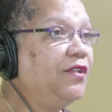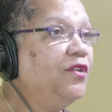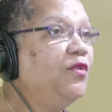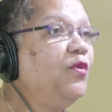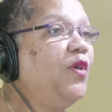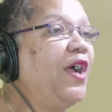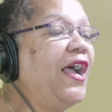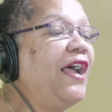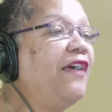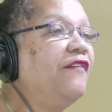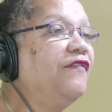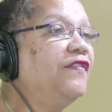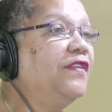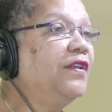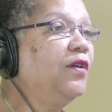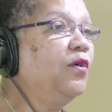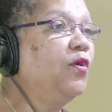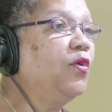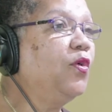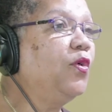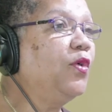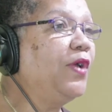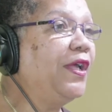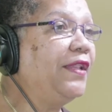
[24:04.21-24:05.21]
You have to
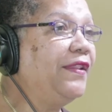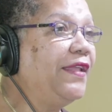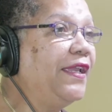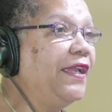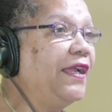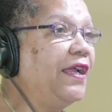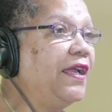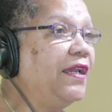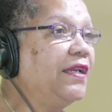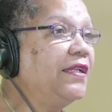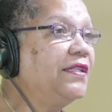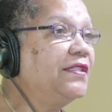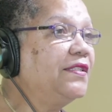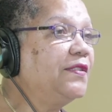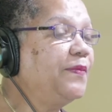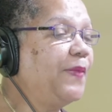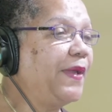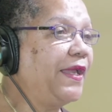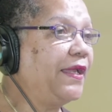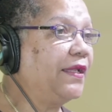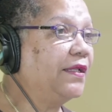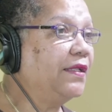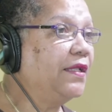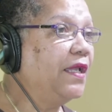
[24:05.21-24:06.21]
go there and
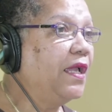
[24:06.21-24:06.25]
inspect.